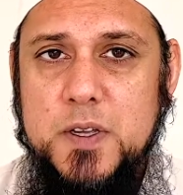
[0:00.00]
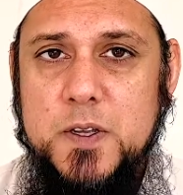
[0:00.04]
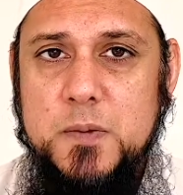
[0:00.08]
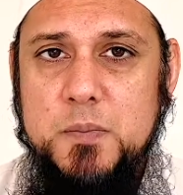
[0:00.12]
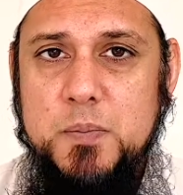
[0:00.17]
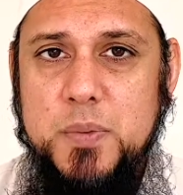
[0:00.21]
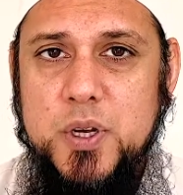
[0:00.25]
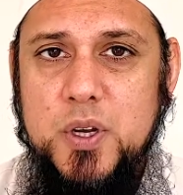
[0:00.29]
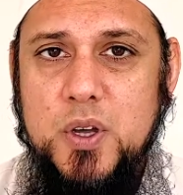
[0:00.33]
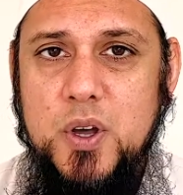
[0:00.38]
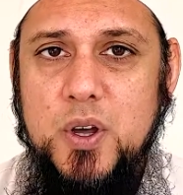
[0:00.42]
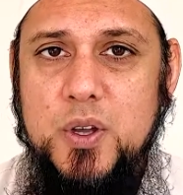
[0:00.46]

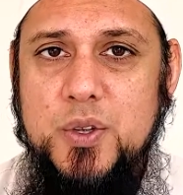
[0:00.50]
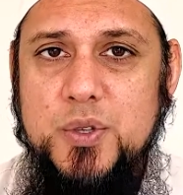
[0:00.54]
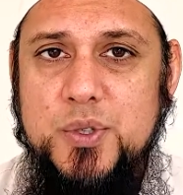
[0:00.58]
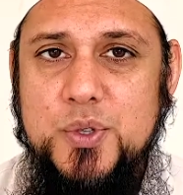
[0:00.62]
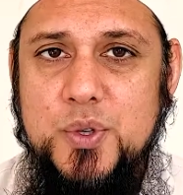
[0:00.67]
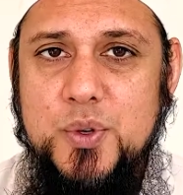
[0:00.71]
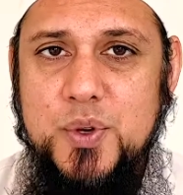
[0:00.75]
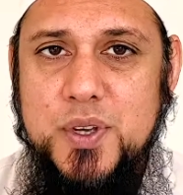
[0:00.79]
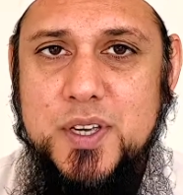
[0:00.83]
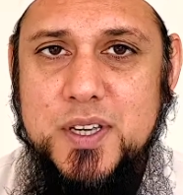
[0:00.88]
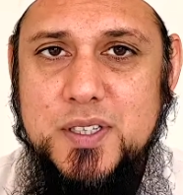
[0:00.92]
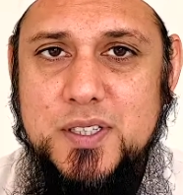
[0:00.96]
but
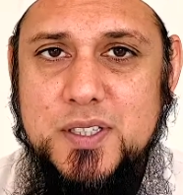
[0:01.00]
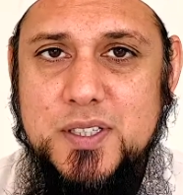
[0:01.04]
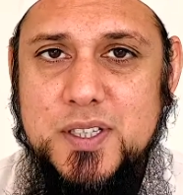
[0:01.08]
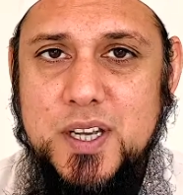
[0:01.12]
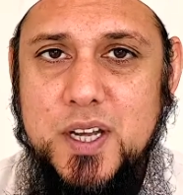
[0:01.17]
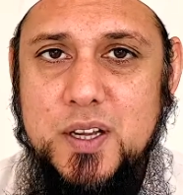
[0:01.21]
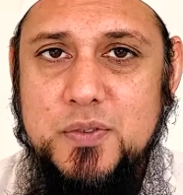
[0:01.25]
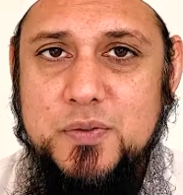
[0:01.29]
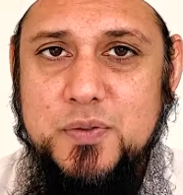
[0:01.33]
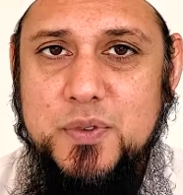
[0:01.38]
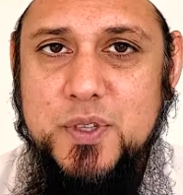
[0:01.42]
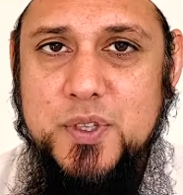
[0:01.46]
also his
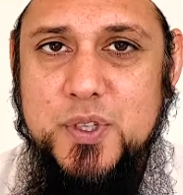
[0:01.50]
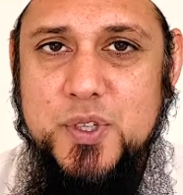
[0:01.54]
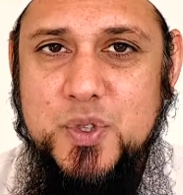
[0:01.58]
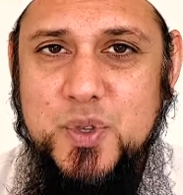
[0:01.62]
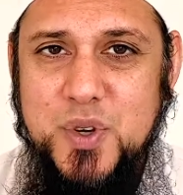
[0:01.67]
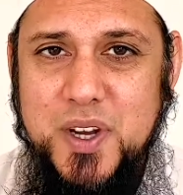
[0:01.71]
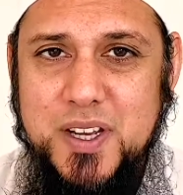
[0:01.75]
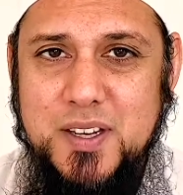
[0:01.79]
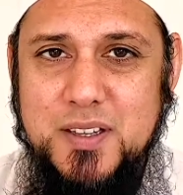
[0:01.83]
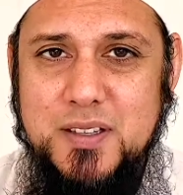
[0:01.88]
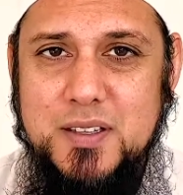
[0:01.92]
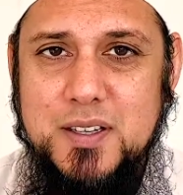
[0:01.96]

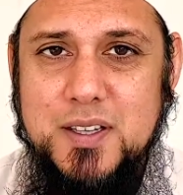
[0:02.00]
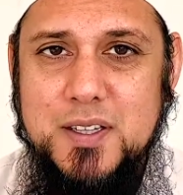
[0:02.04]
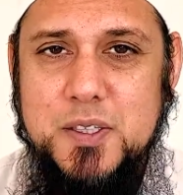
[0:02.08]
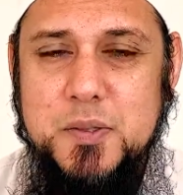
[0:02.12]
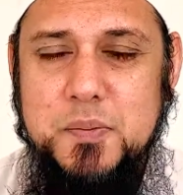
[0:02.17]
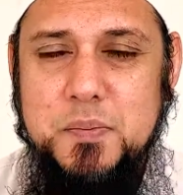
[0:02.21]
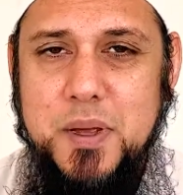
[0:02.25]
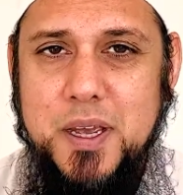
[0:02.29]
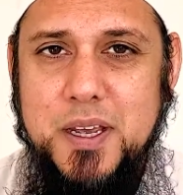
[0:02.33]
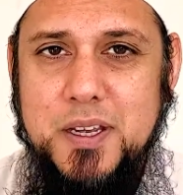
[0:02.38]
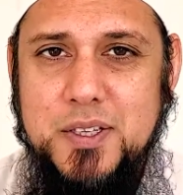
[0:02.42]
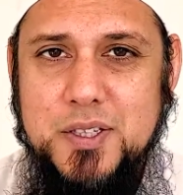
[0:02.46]
self-restraint, his
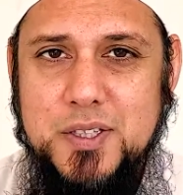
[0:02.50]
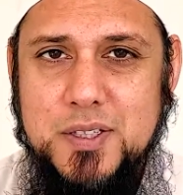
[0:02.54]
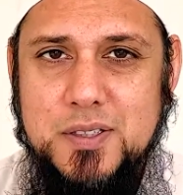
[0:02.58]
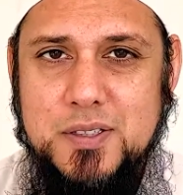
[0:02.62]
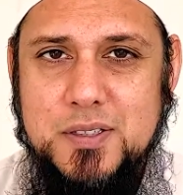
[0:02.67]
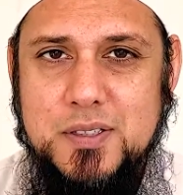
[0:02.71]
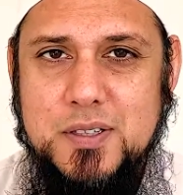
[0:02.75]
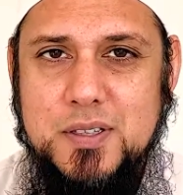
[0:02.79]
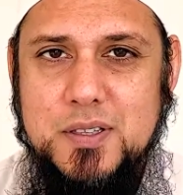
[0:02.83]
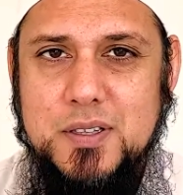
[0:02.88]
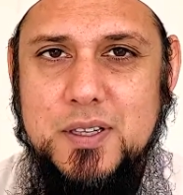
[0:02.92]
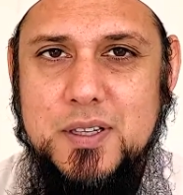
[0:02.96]

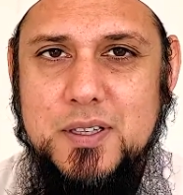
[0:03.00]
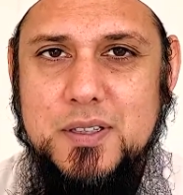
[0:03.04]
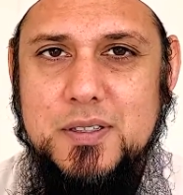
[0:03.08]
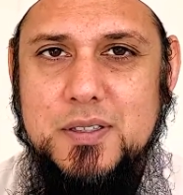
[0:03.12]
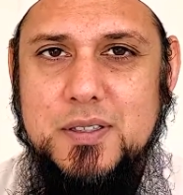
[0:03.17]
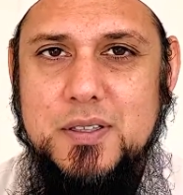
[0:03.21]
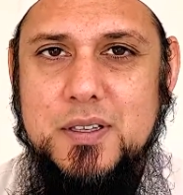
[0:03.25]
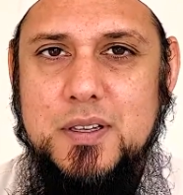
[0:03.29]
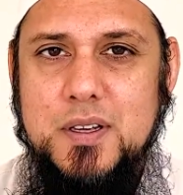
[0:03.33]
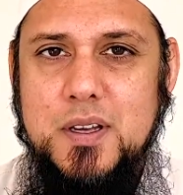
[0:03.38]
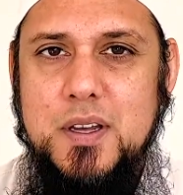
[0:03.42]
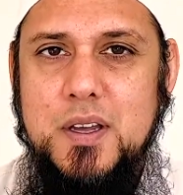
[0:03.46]
patience,
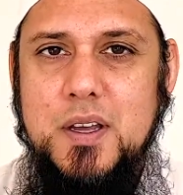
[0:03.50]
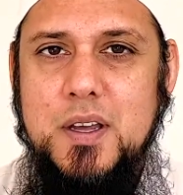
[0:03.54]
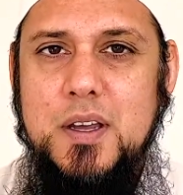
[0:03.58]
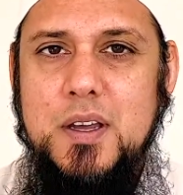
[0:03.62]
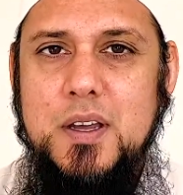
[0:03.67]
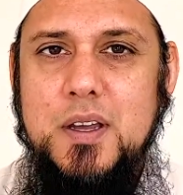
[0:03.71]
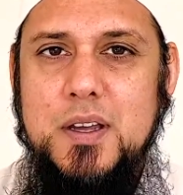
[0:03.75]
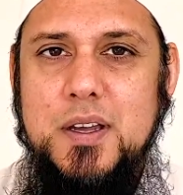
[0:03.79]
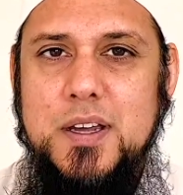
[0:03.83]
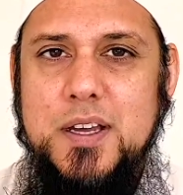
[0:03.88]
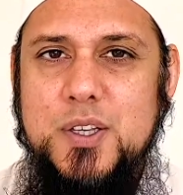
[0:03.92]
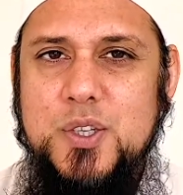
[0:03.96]

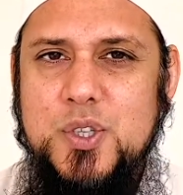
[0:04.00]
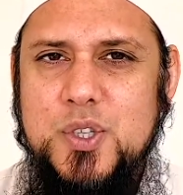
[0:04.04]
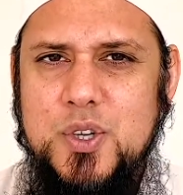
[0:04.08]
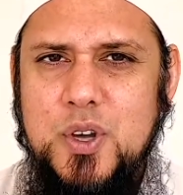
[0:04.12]
his